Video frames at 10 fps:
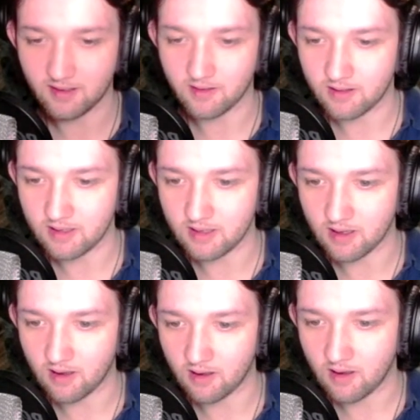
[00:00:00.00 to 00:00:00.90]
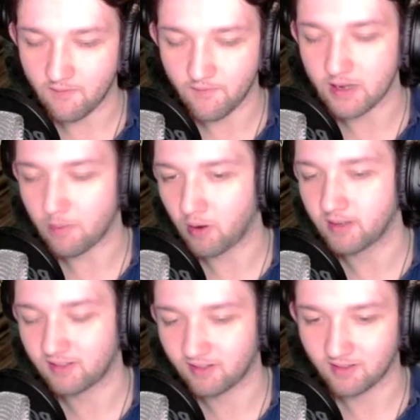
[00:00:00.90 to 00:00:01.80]
the vigor
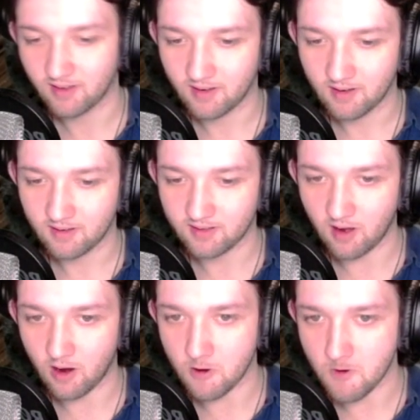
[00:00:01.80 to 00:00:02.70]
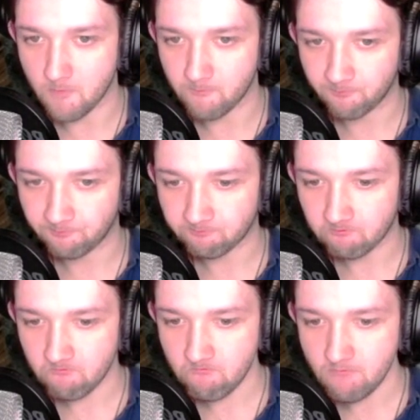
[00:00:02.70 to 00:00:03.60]
points. So
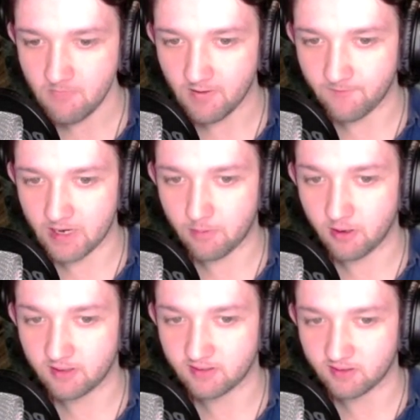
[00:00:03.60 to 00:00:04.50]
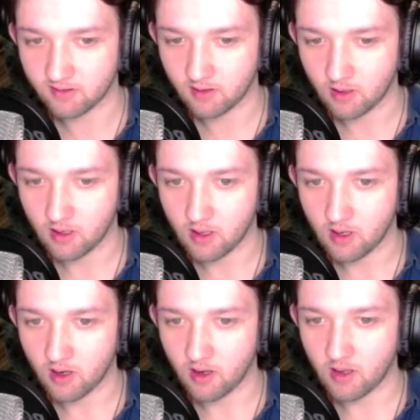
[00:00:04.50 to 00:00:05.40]
vigor points,
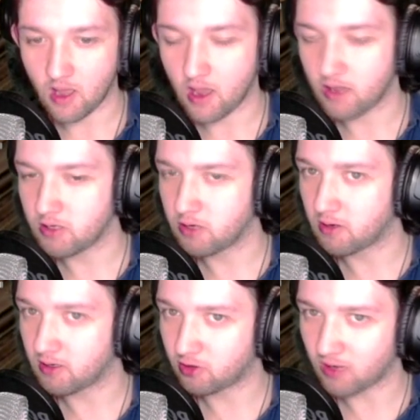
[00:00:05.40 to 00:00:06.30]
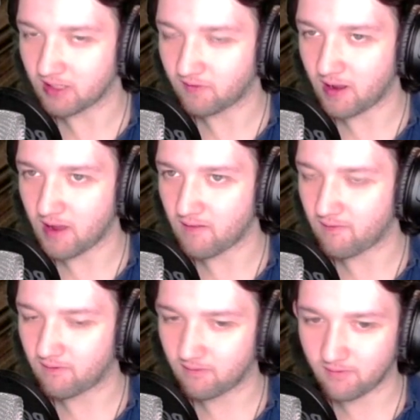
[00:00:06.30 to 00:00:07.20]
you can transfer,
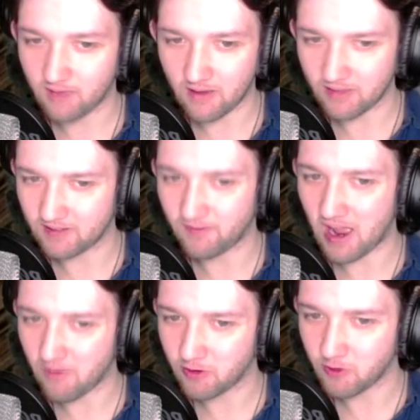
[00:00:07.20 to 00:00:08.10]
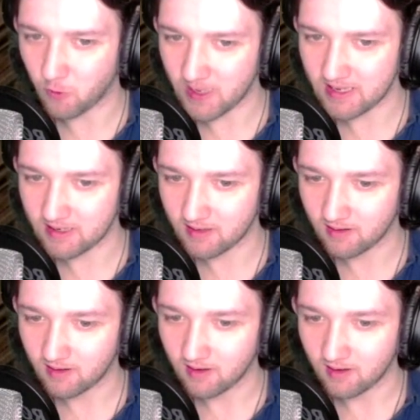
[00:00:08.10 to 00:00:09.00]
I think it's 500 a week,
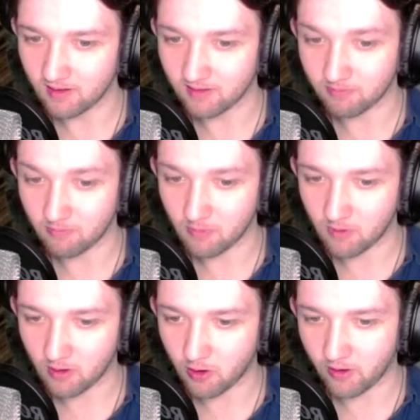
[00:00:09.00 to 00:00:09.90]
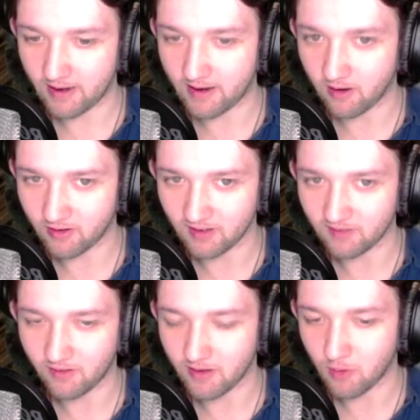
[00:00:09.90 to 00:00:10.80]
because currently I can't
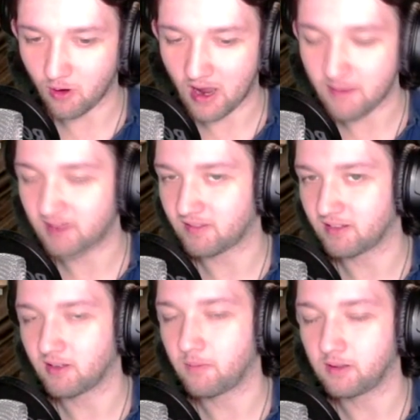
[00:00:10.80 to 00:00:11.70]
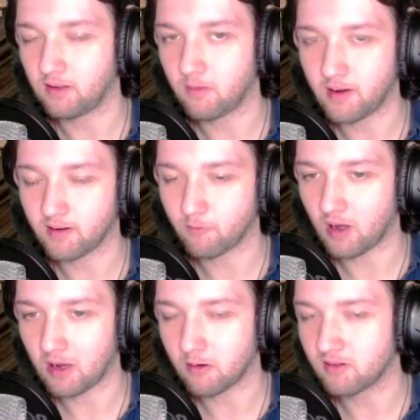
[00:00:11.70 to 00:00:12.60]
transfer anymore. I messed this up a little bit while
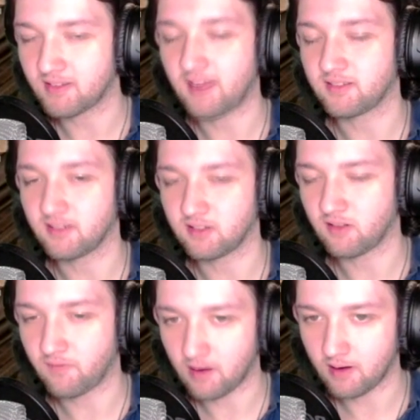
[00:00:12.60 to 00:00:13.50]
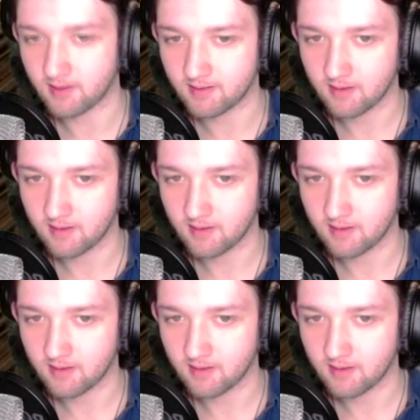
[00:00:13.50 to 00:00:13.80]
I was testing stuff out.